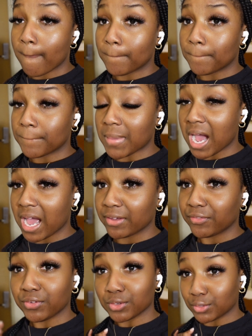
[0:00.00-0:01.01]
my
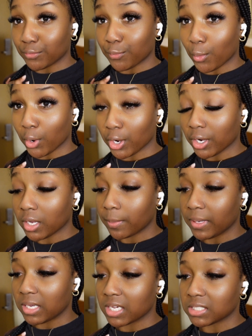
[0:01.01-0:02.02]
field of work,
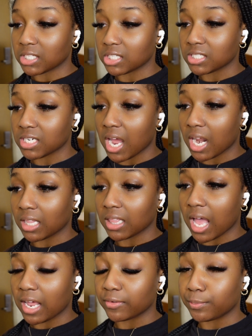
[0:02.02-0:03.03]
because there's not a
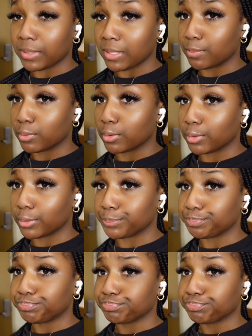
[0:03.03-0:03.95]
lot of people,